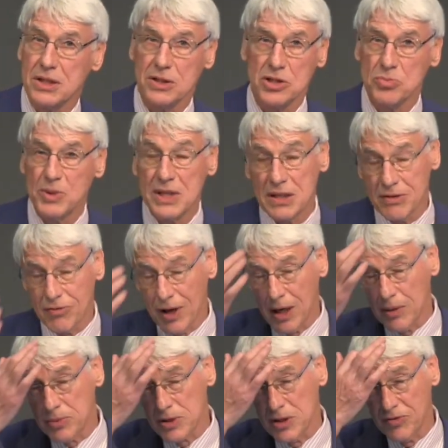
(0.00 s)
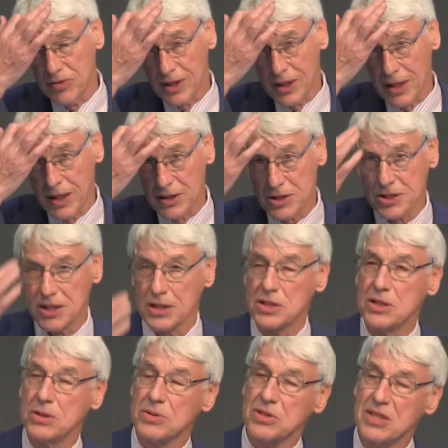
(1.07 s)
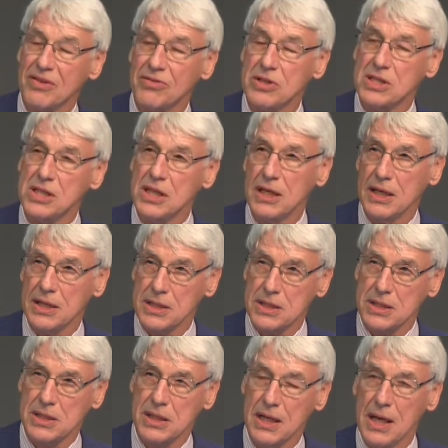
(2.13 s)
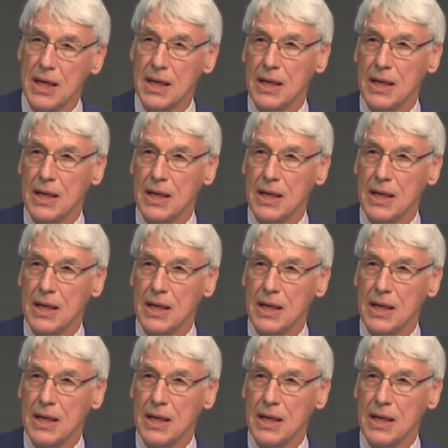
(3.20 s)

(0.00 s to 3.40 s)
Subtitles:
that has been developed over the last 60 or 70 years.